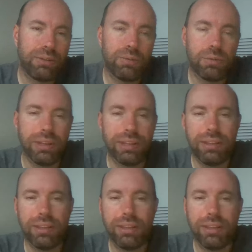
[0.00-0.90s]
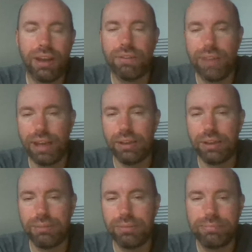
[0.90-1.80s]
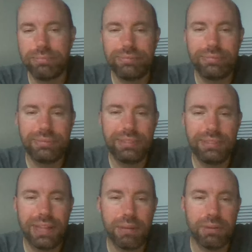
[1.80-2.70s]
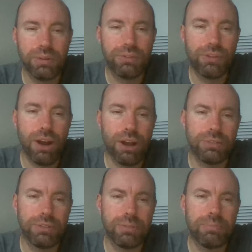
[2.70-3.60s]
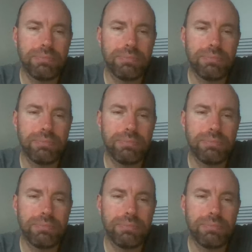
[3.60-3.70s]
with our value. And we do it for all of them.